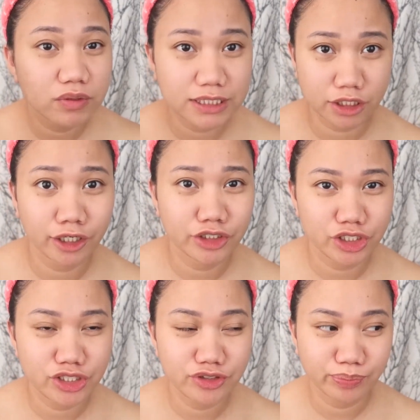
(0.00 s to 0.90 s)
we start,
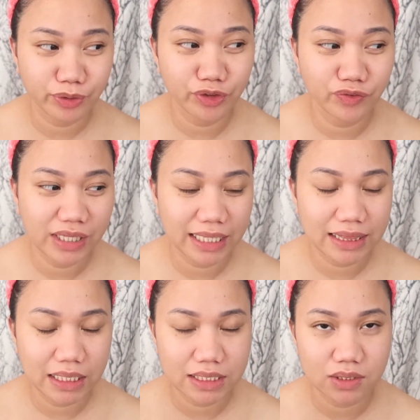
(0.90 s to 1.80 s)
just to prove that
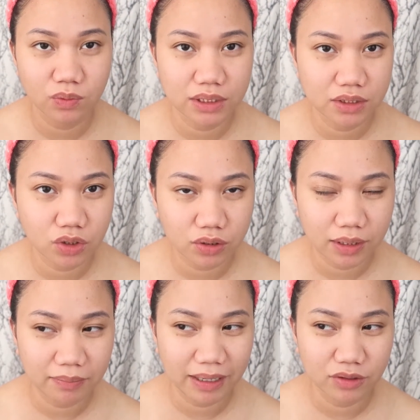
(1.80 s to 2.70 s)
this only took
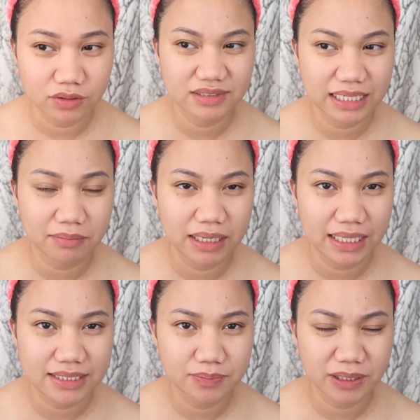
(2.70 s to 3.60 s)
about 10 minutes,